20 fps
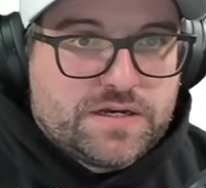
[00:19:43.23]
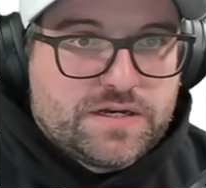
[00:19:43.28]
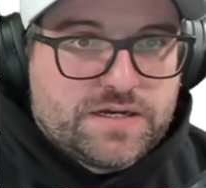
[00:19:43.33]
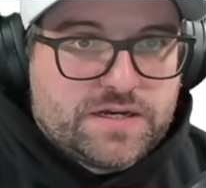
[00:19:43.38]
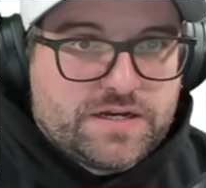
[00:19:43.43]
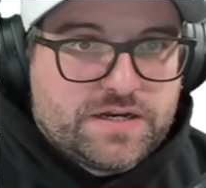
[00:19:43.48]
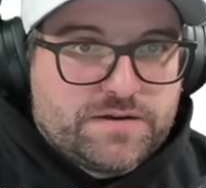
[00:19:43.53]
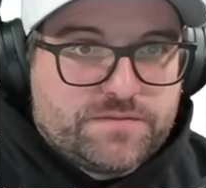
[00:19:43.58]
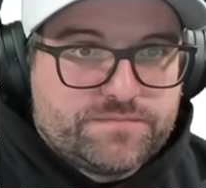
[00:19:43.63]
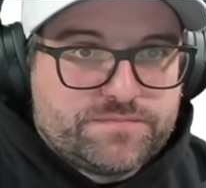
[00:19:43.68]

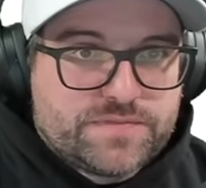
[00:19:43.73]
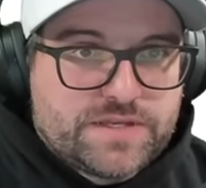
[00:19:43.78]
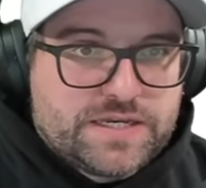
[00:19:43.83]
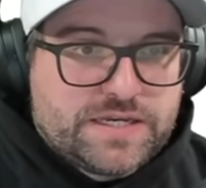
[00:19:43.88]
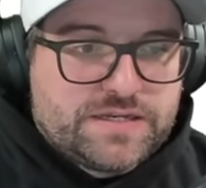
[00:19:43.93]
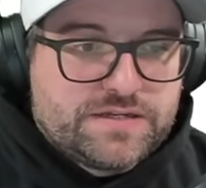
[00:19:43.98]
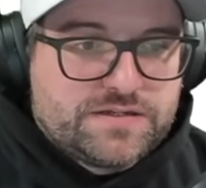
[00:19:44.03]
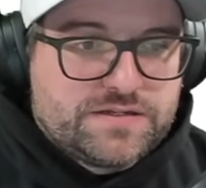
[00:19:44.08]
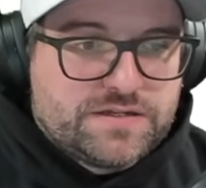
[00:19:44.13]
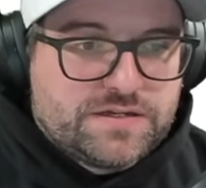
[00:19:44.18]
Um,
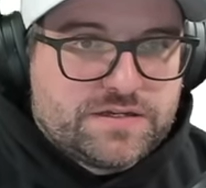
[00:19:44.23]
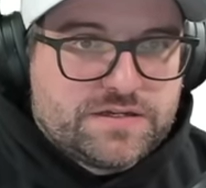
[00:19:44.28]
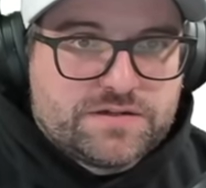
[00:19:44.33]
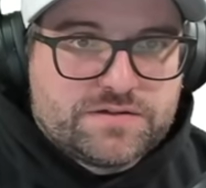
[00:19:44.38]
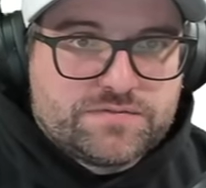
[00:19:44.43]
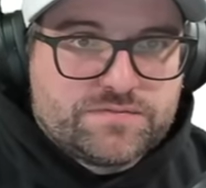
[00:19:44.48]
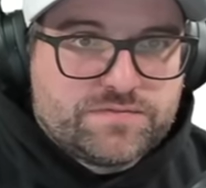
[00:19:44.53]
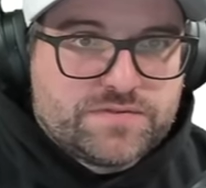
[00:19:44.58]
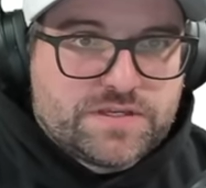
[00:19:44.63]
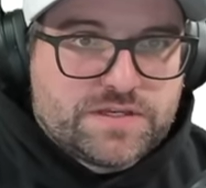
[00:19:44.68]
and,
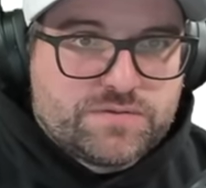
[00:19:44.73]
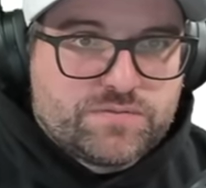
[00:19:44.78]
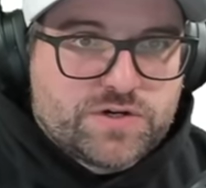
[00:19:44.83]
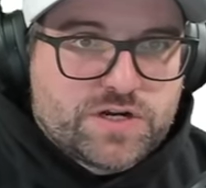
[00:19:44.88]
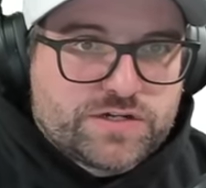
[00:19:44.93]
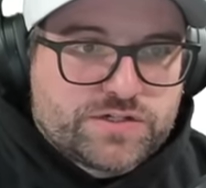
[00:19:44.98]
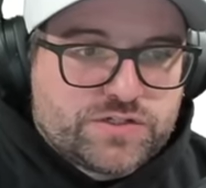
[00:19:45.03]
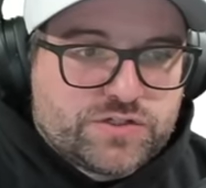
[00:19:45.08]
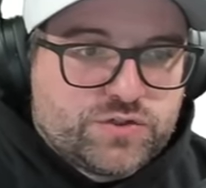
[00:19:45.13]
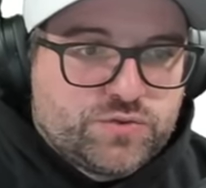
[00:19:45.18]
uh, and we're
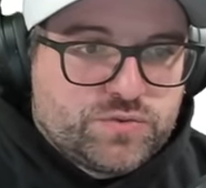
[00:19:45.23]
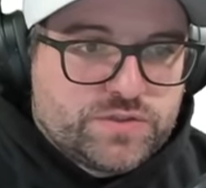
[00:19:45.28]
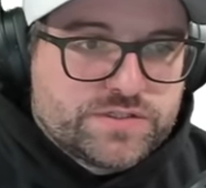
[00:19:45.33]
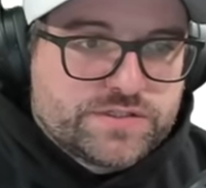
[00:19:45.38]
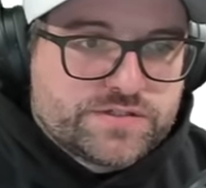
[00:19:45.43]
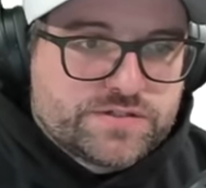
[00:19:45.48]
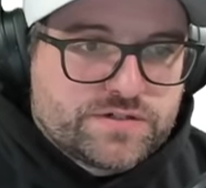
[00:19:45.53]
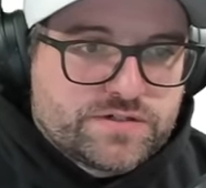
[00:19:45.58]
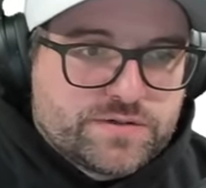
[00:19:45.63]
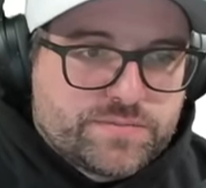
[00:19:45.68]
not too
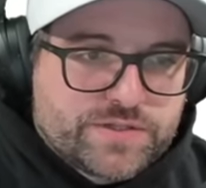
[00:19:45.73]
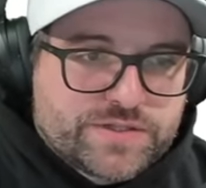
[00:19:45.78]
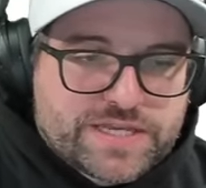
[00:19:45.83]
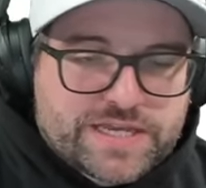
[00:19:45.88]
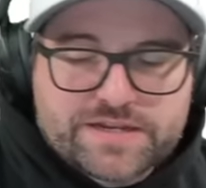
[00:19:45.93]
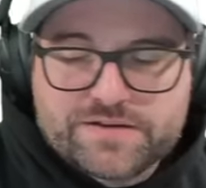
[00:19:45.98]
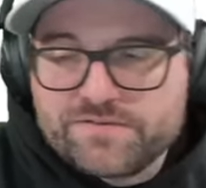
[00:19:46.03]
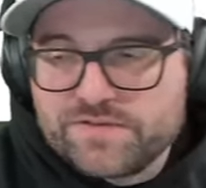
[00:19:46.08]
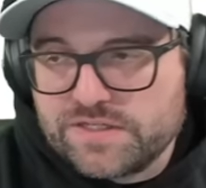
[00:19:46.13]
concerned about that.